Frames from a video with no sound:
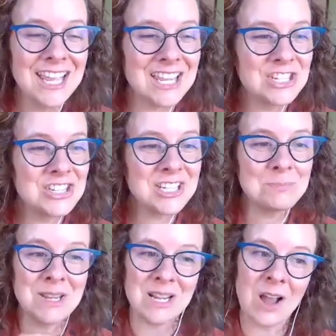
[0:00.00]
is just
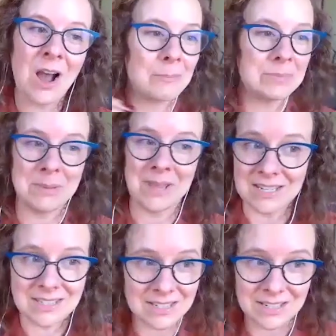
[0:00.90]
being copy
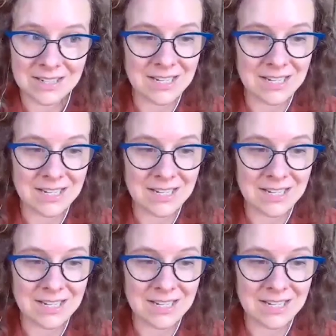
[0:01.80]
pasted